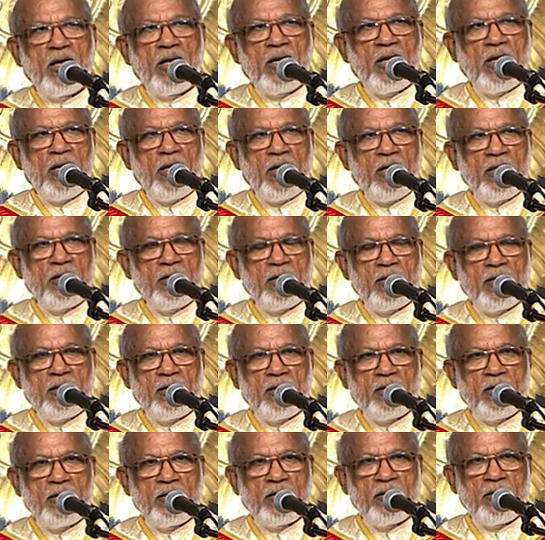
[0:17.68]
and
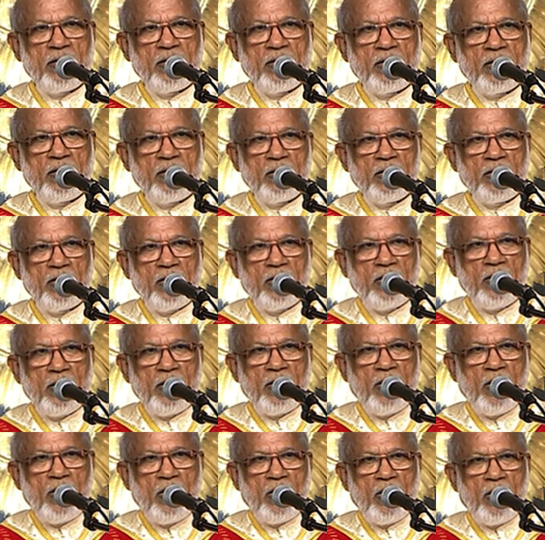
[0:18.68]
uh,
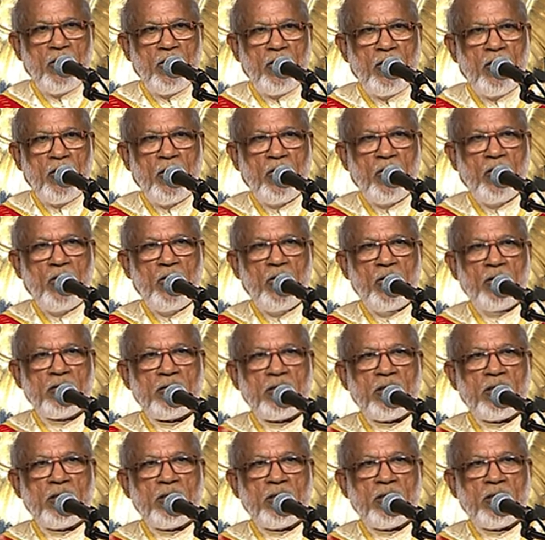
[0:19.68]
all